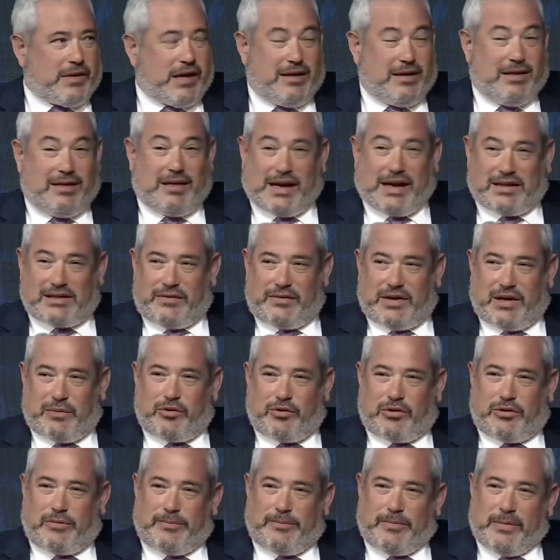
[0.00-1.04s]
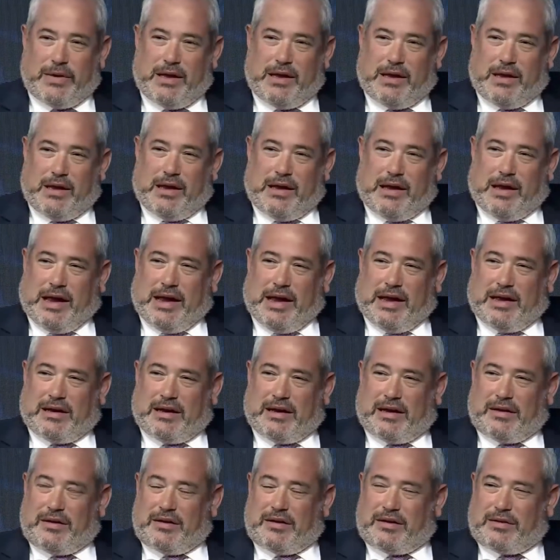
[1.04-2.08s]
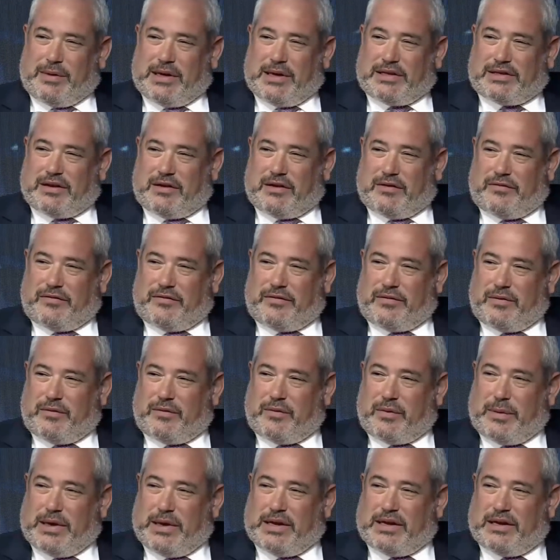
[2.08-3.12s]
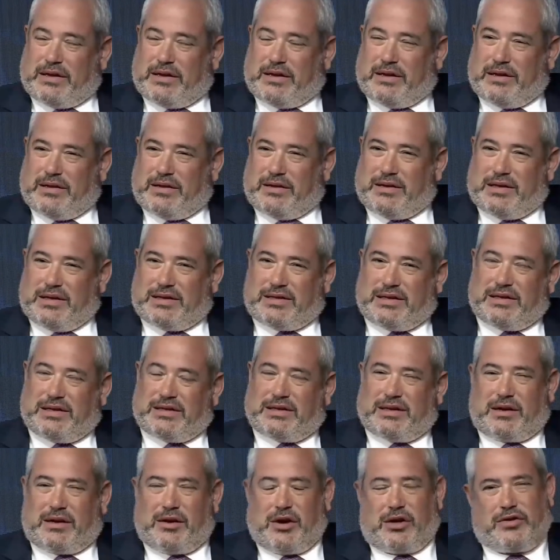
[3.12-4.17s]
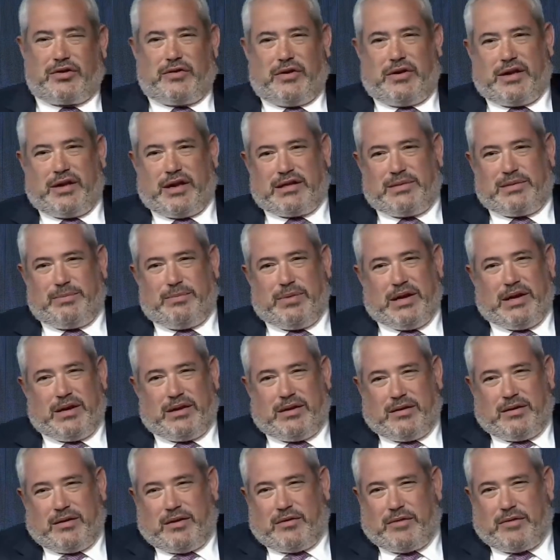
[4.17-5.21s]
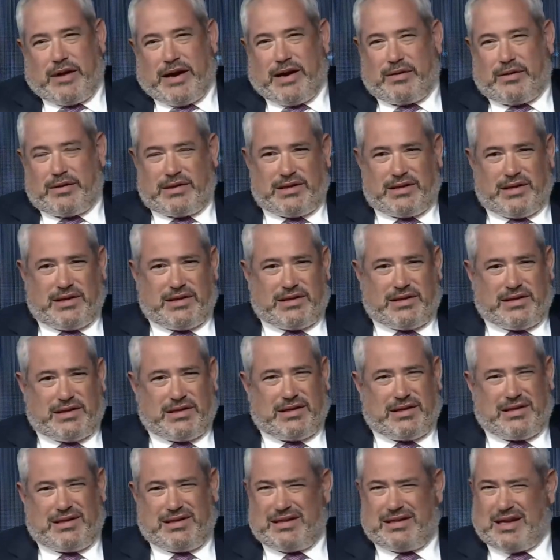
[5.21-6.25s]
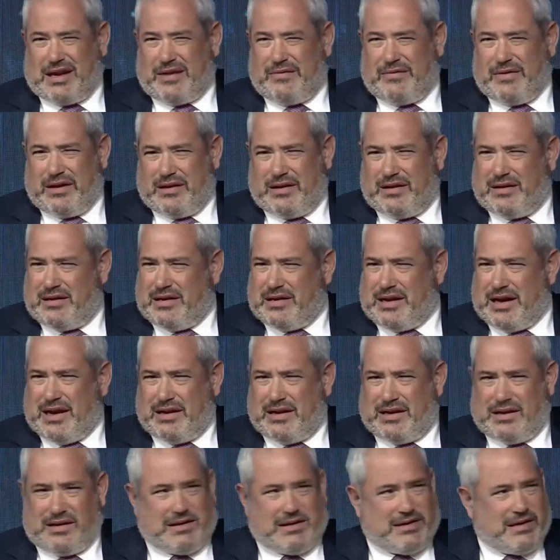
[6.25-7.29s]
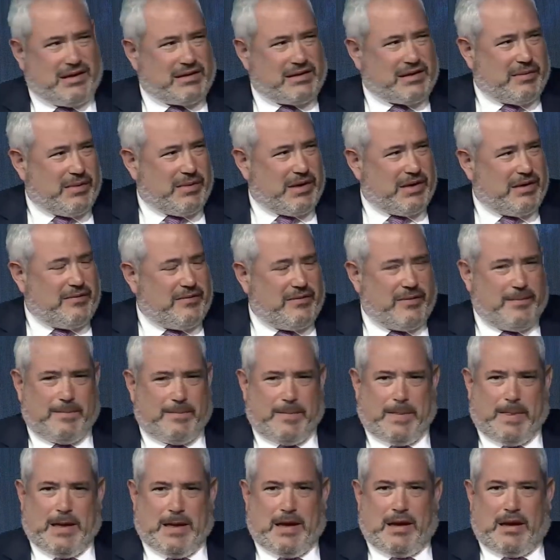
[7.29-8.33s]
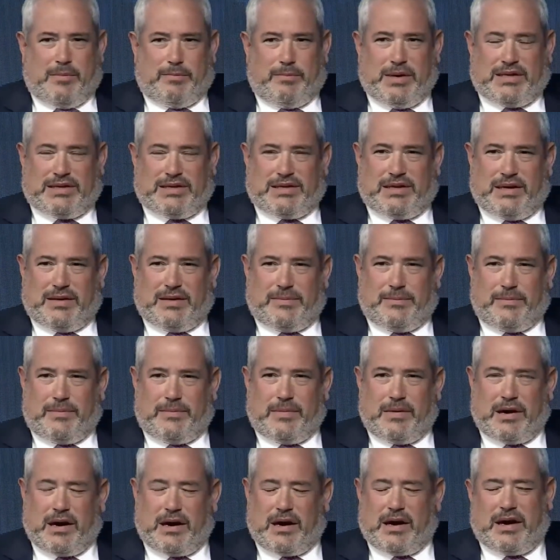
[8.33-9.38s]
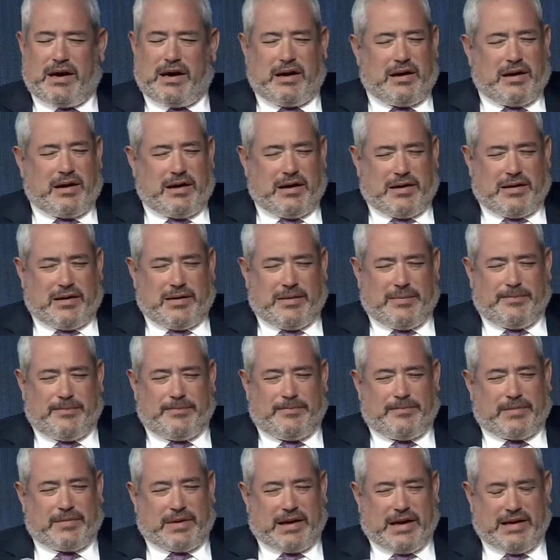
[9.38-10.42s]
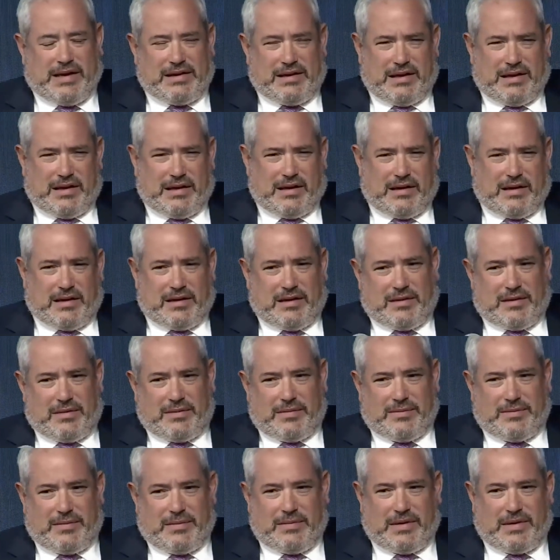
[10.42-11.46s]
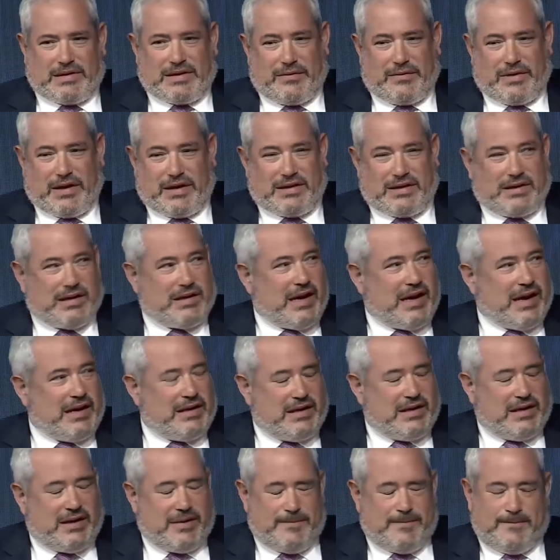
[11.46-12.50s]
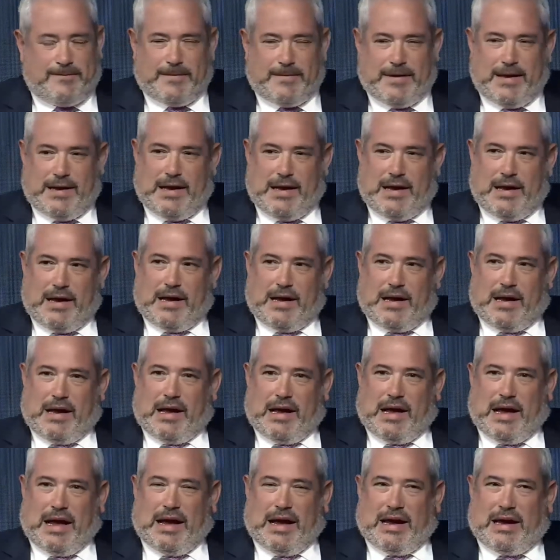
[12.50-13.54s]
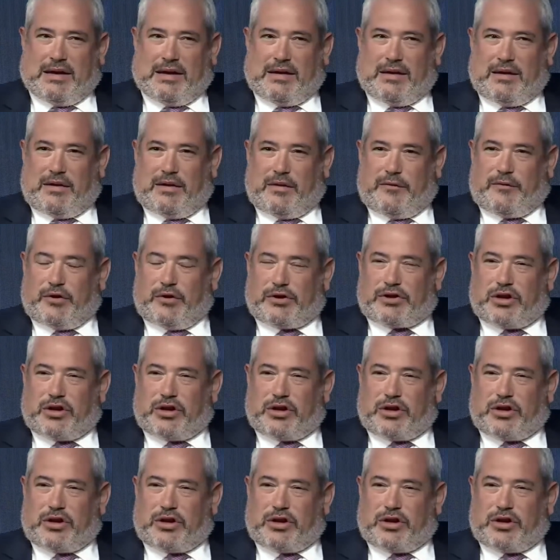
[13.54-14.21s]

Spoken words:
Lots of Hebrew. And I think to myself, 1 minute, this is a country that's been around since 786, I believe, BC, 780 AD. And the first